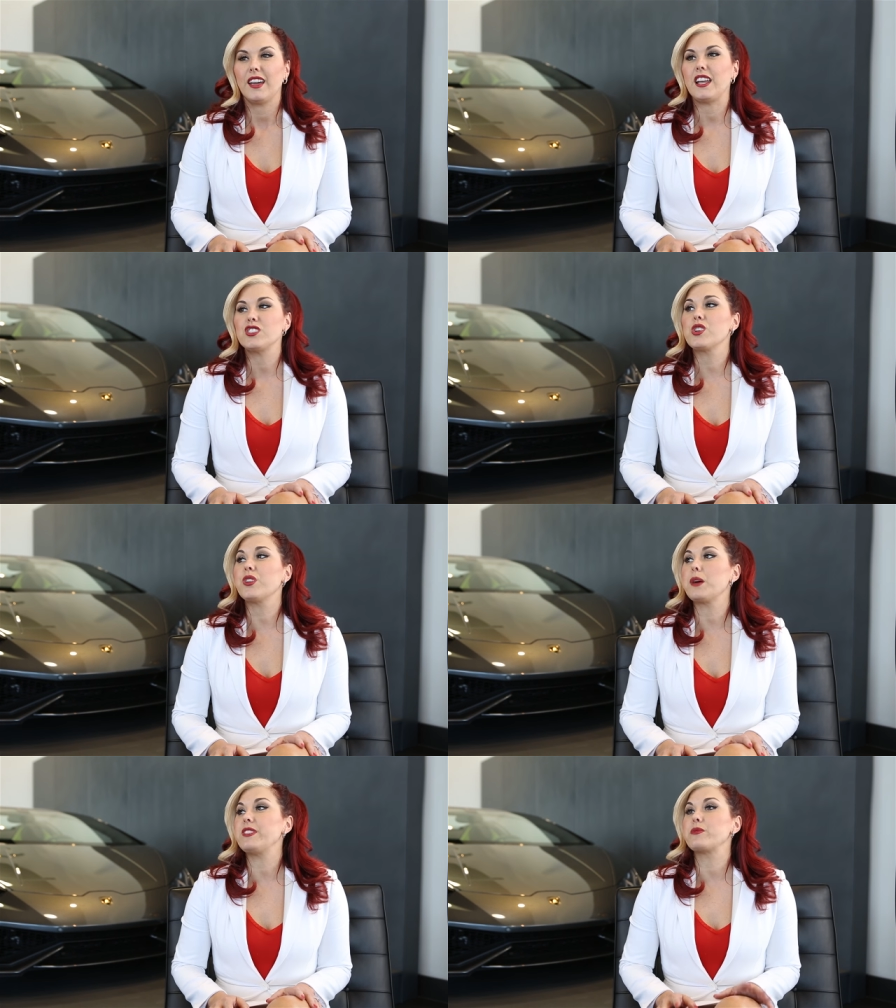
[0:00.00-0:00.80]
And I
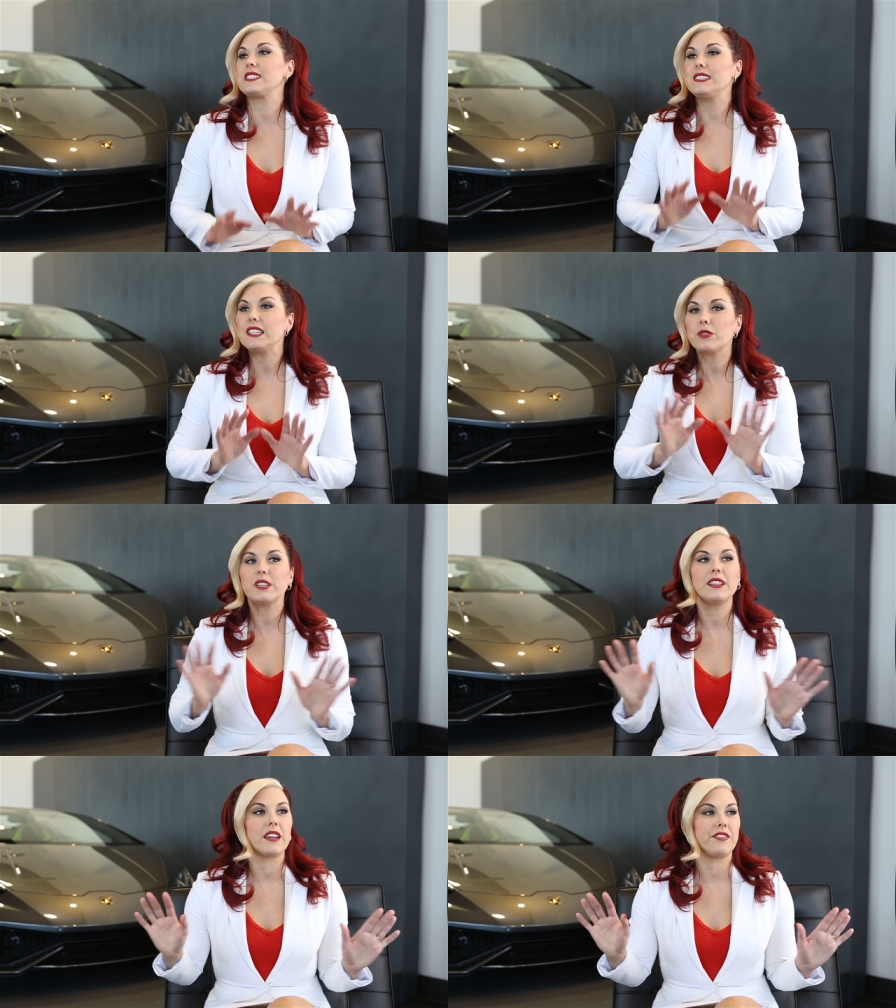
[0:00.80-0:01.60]
showed up and there was
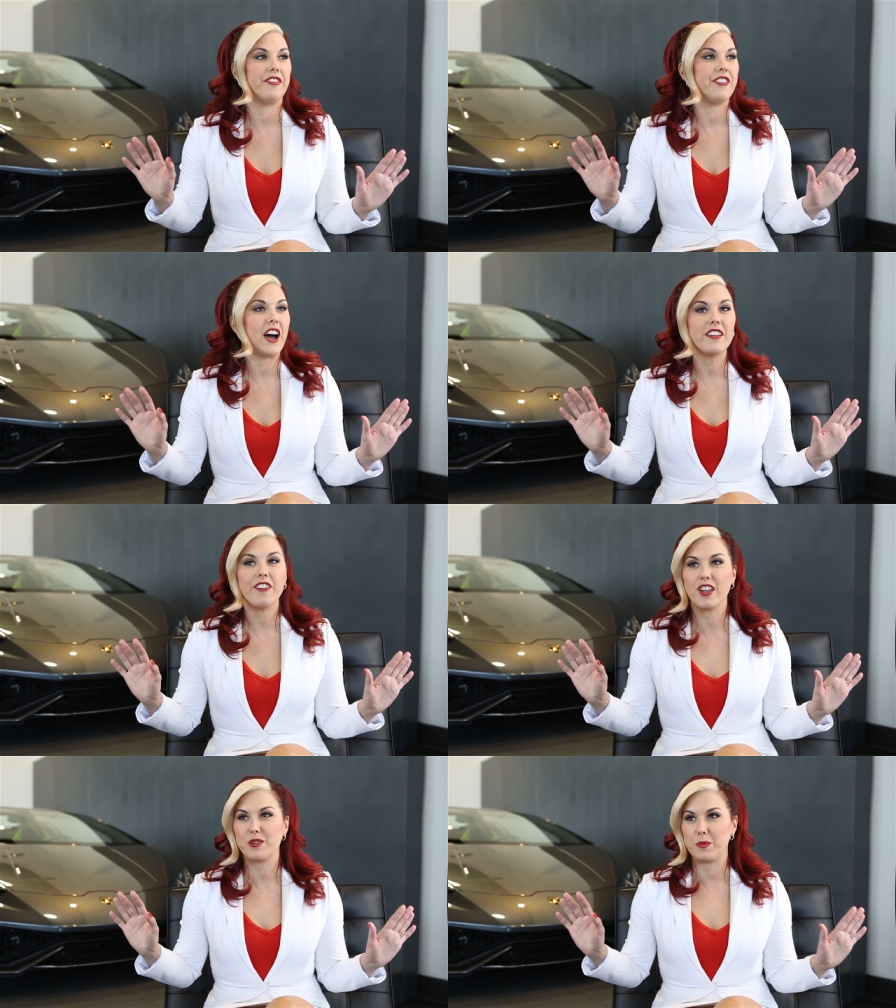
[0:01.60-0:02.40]
literally like
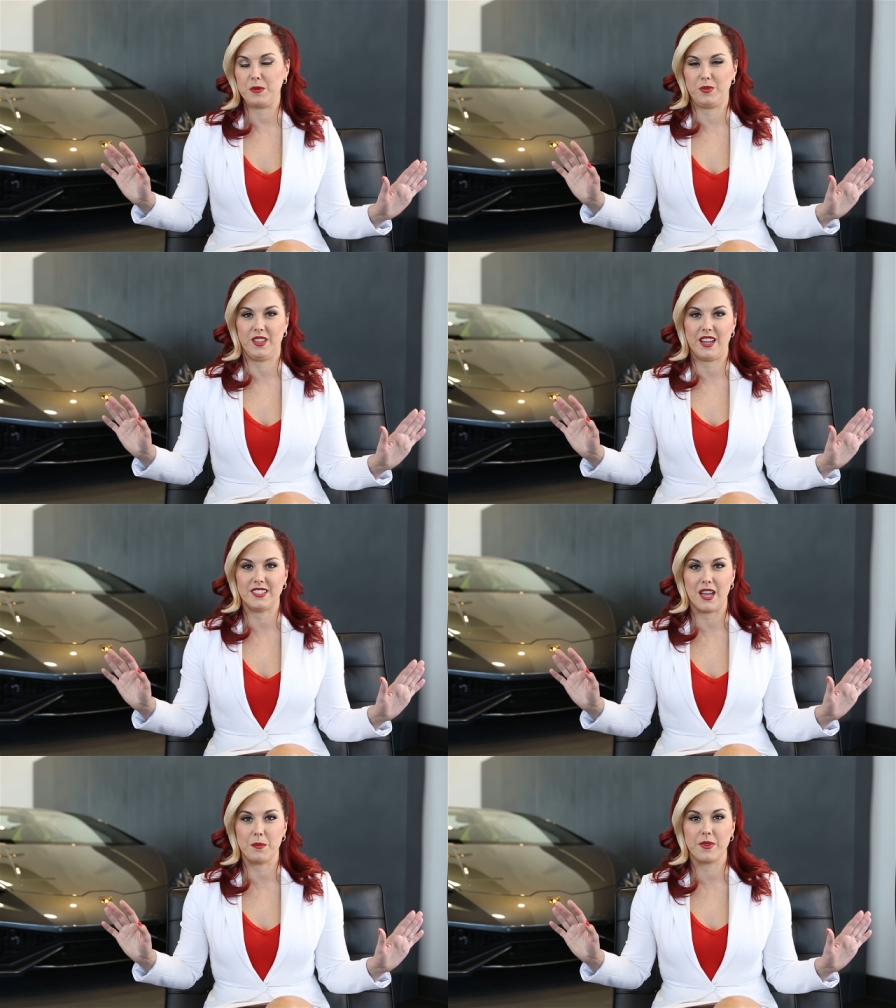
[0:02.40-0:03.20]
500 people
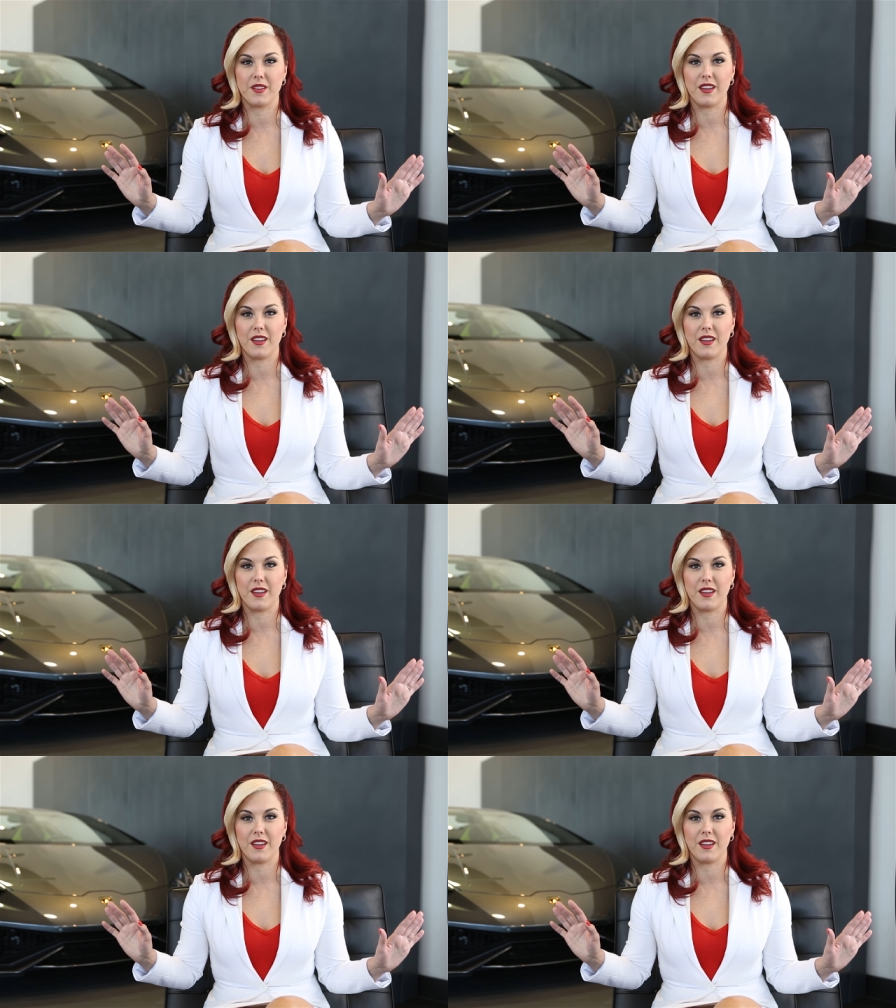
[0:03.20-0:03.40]
lined up.